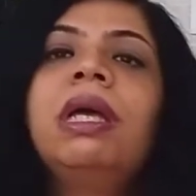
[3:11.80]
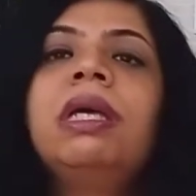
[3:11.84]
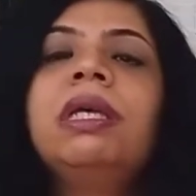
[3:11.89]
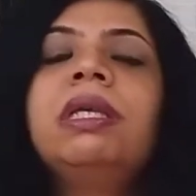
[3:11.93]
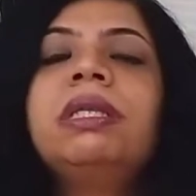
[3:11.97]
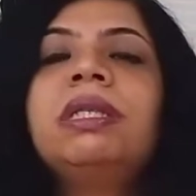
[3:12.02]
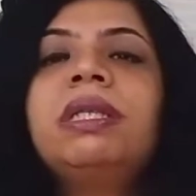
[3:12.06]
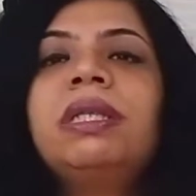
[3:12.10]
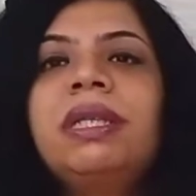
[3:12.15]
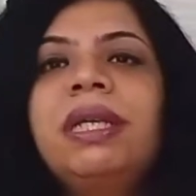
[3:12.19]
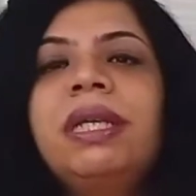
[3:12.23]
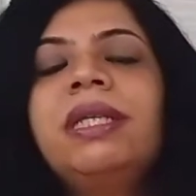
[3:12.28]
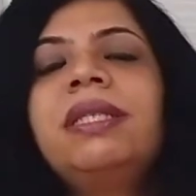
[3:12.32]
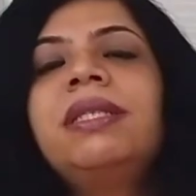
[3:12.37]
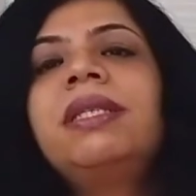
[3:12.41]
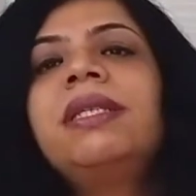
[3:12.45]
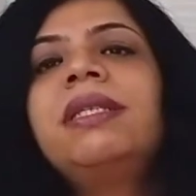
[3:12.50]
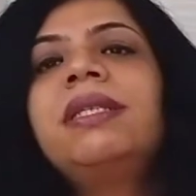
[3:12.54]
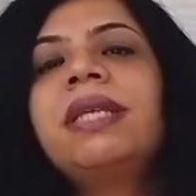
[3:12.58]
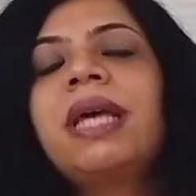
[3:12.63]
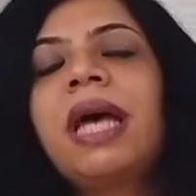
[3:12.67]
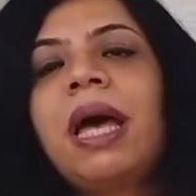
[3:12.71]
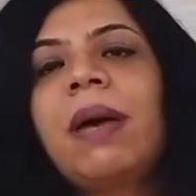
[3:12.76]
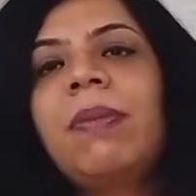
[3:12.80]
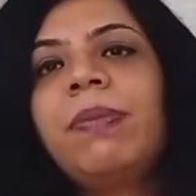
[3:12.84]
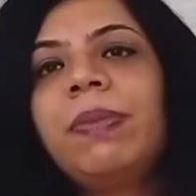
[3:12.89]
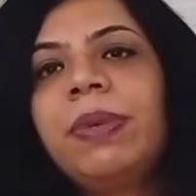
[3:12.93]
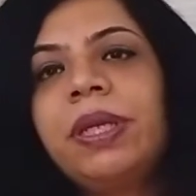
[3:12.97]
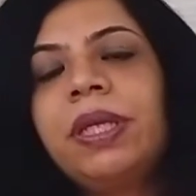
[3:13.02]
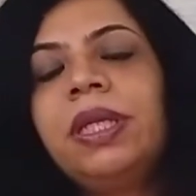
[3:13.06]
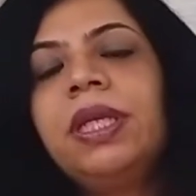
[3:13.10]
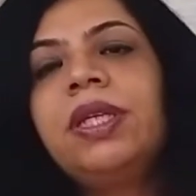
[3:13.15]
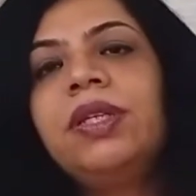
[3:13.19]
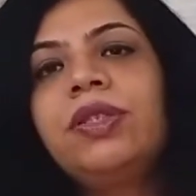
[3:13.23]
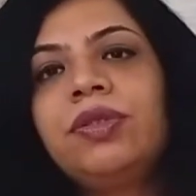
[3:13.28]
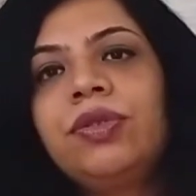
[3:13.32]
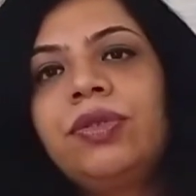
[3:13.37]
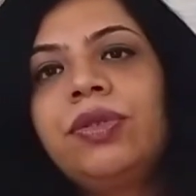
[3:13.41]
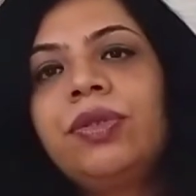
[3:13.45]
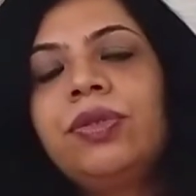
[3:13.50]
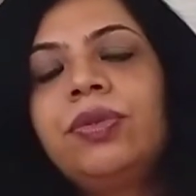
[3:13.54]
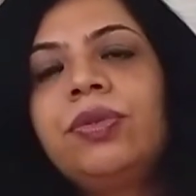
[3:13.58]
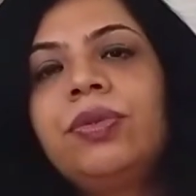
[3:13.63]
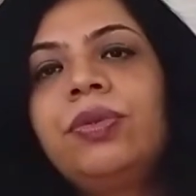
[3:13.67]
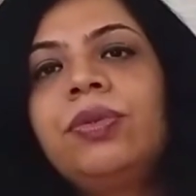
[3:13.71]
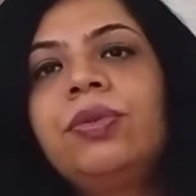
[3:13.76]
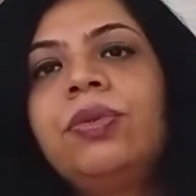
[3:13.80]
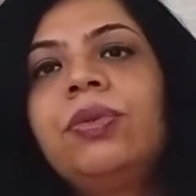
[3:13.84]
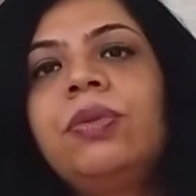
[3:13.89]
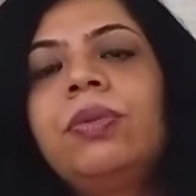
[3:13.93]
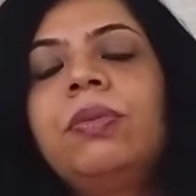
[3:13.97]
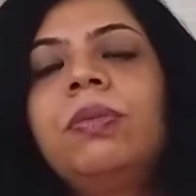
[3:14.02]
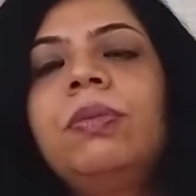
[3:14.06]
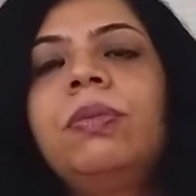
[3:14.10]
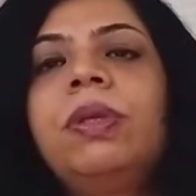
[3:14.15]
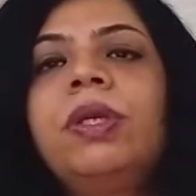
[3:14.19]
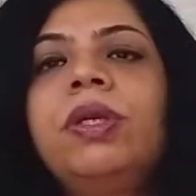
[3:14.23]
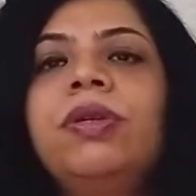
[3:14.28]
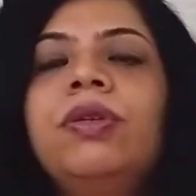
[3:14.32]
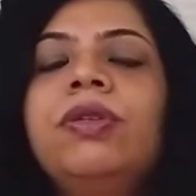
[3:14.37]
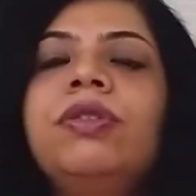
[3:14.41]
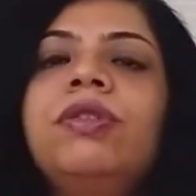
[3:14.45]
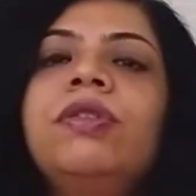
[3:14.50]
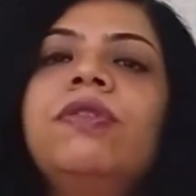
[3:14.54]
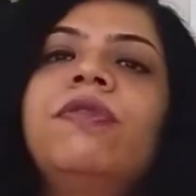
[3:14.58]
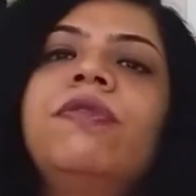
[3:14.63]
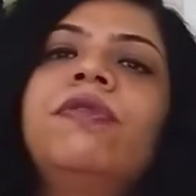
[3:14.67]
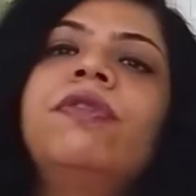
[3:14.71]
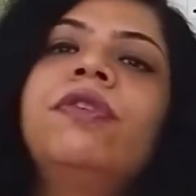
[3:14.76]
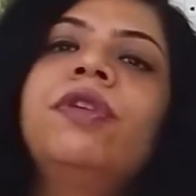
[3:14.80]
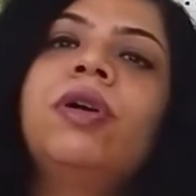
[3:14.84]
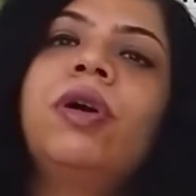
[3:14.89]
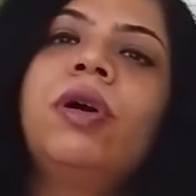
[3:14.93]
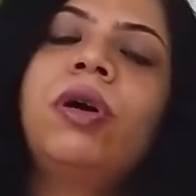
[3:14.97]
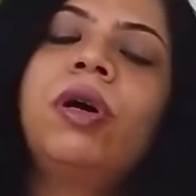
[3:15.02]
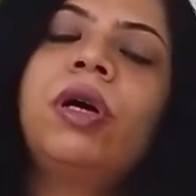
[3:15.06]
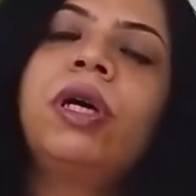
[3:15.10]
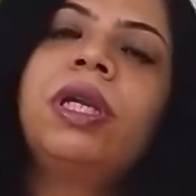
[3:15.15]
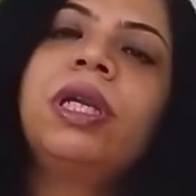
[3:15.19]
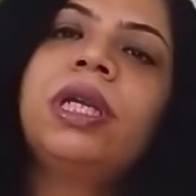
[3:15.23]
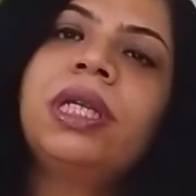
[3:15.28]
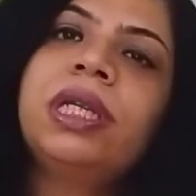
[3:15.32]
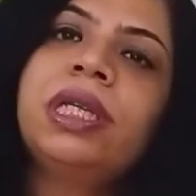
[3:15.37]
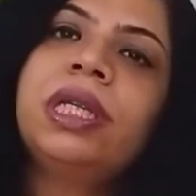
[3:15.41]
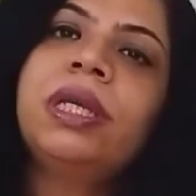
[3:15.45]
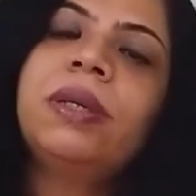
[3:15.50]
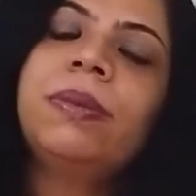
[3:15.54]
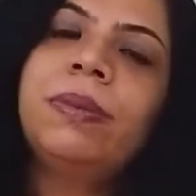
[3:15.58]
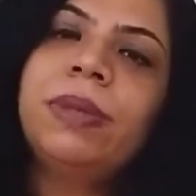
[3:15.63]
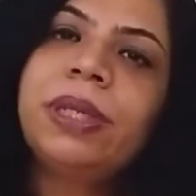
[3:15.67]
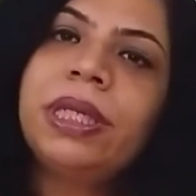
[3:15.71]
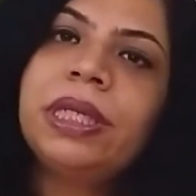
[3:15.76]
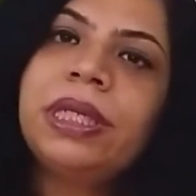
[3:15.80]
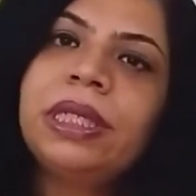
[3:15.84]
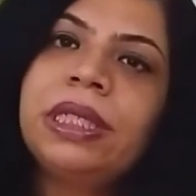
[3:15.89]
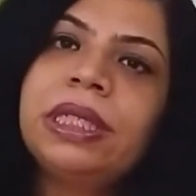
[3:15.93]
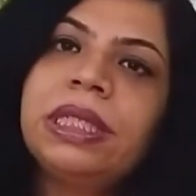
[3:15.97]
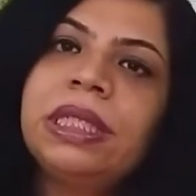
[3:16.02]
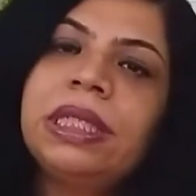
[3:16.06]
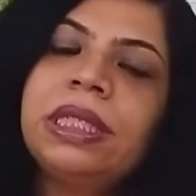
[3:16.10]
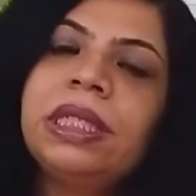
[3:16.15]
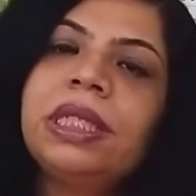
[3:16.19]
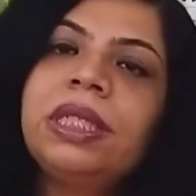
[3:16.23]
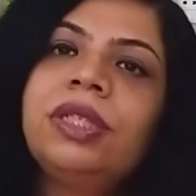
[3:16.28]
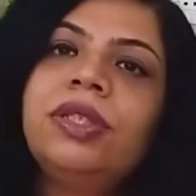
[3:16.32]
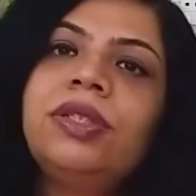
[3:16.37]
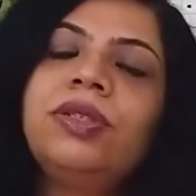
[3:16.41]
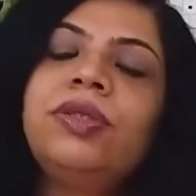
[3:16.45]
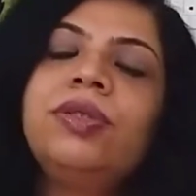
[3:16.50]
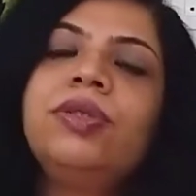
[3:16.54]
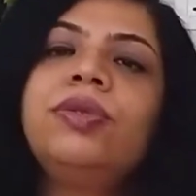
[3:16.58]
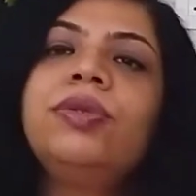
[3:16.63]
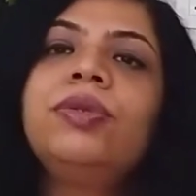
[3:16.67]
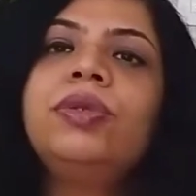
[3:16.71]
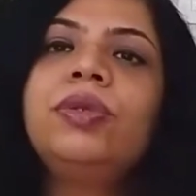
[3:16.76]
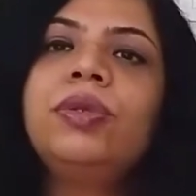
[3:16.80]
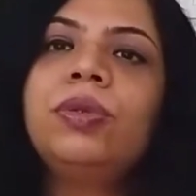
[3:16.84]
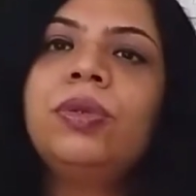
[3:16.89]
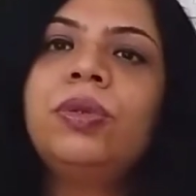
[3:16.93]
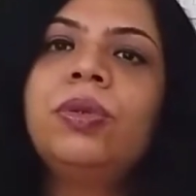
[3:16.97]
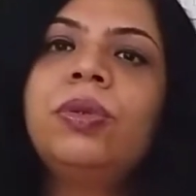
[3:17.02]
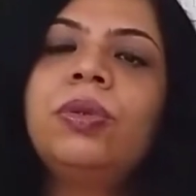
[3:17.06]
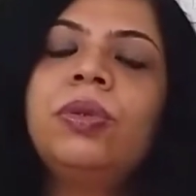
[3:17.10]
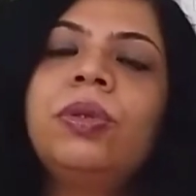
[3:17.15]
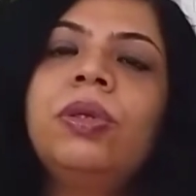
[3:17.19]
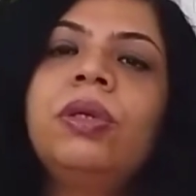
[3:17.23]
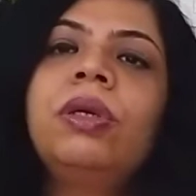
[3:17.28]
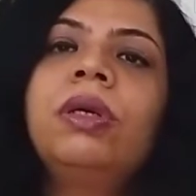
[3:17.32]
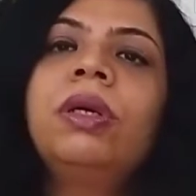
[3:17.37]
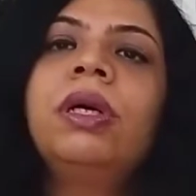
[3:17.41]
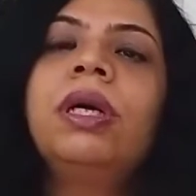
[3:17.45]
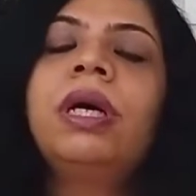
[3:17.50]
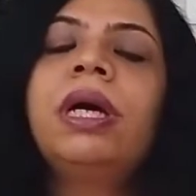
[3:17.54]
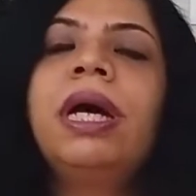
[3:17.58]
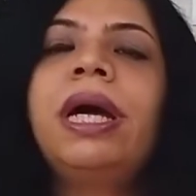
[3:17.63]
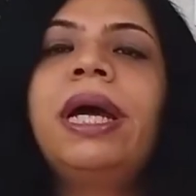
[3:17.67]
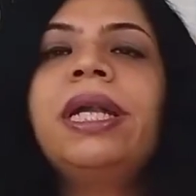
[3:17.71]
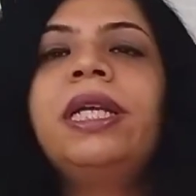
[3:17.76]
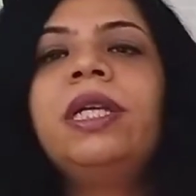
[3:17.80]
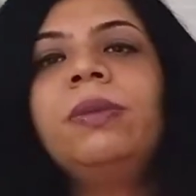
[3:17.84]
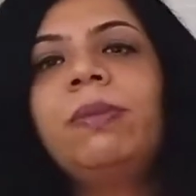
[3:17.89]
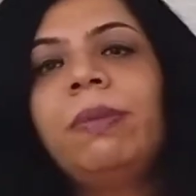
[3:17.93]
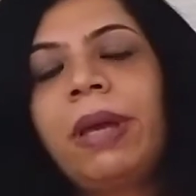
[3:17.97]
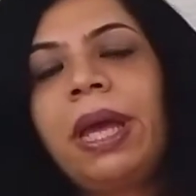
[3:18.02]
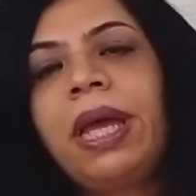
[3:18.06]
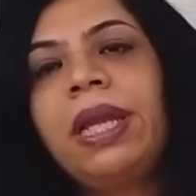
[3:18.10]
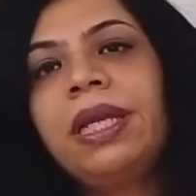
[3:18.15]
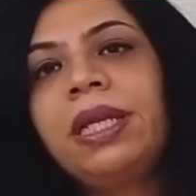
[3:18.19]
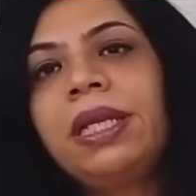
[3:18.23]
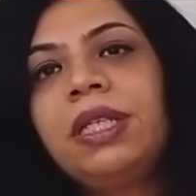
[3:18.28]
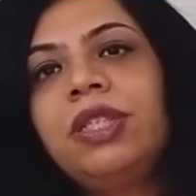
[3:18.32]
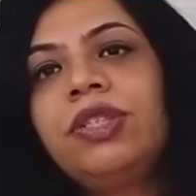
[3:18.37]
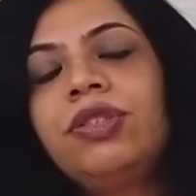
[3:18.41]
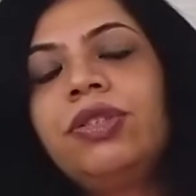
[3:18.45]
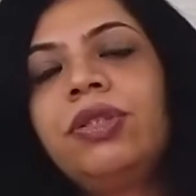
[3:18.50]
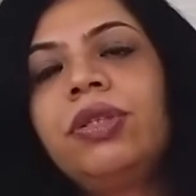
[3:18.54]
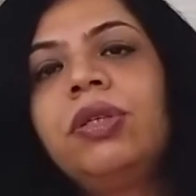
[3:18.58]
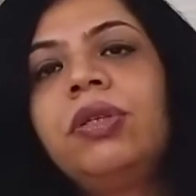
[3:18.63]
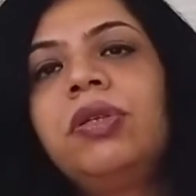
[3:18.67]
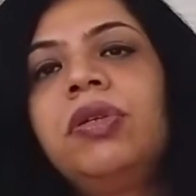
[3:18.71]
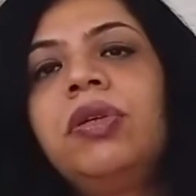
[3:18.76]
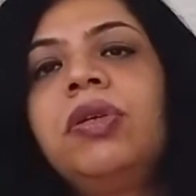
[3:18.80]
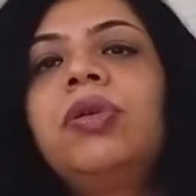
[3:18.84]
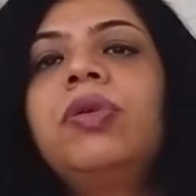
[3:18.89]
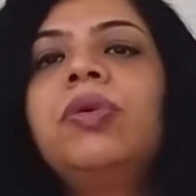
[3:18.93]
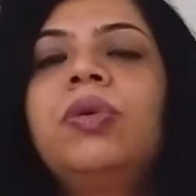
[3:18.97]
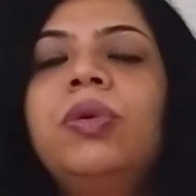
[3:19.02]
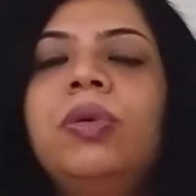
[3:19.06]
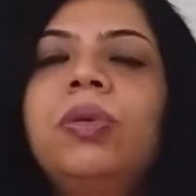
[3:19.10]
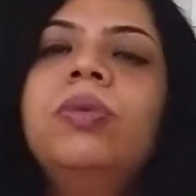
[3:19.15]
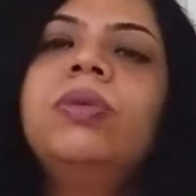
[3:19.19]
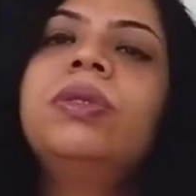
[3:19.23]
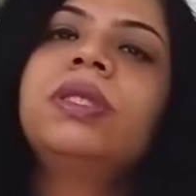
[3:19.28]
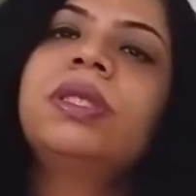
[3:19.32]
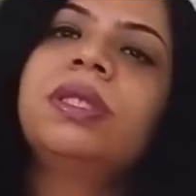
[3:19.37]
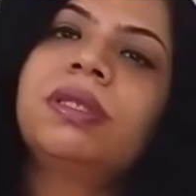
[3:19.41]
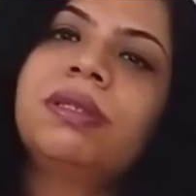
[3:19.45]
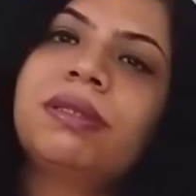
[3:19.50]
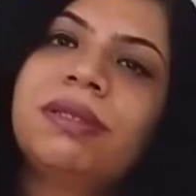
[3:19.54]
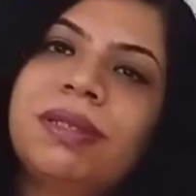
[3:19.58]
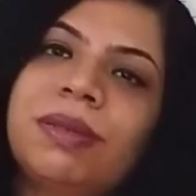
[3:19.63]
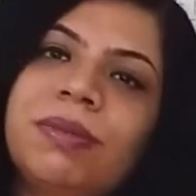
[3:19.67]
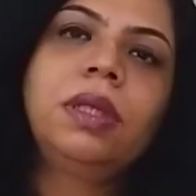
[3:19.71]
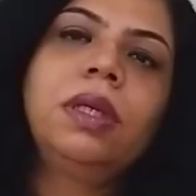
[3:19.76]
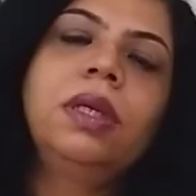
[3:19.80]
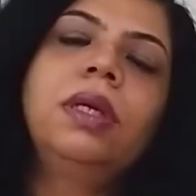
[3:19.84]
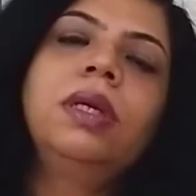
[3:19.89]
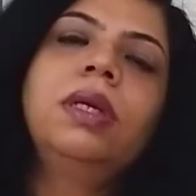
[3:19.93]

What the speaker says: Stress is happening to you because of your inability to know and manage your own system.